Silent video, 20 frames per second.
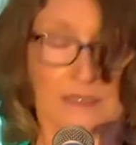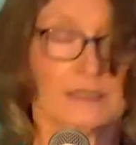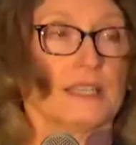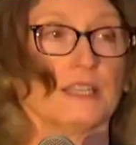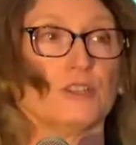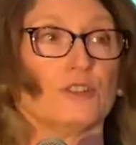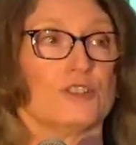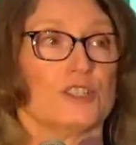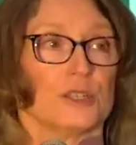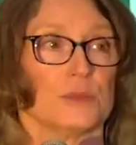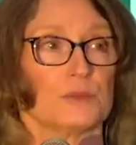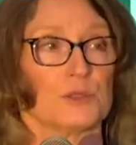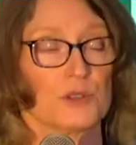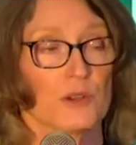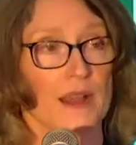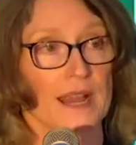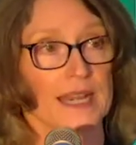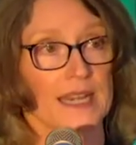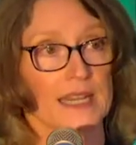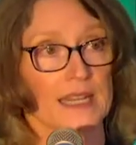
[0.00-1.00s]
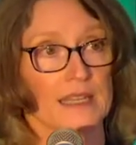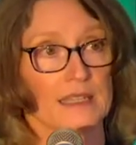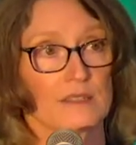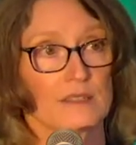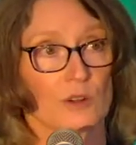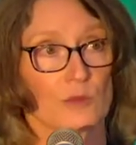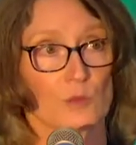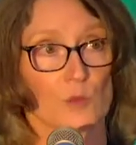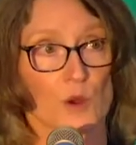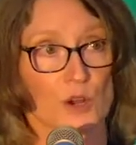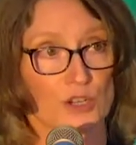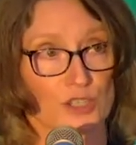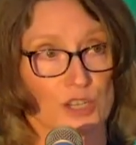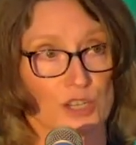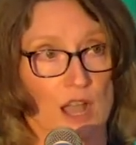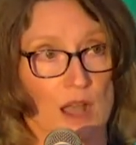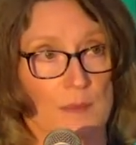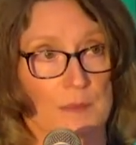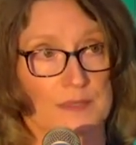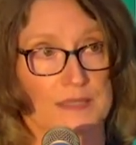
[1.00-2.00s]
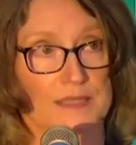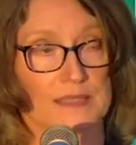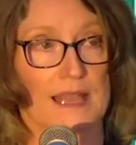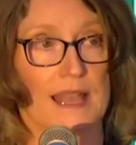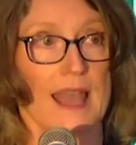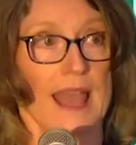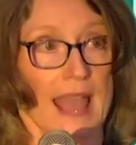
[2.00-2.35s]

leadership training or workshops